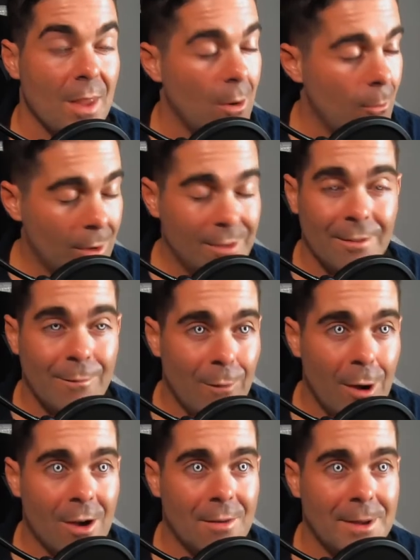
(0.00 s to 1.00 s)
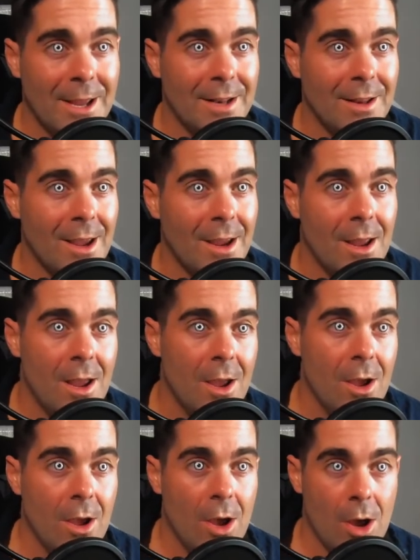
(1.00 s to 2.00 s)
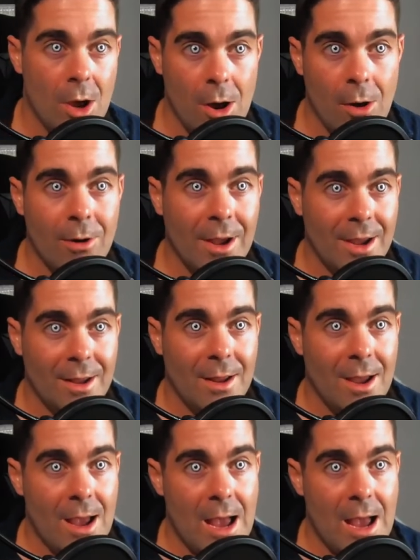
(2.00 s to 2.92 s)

What the fuck, man? Like, okay,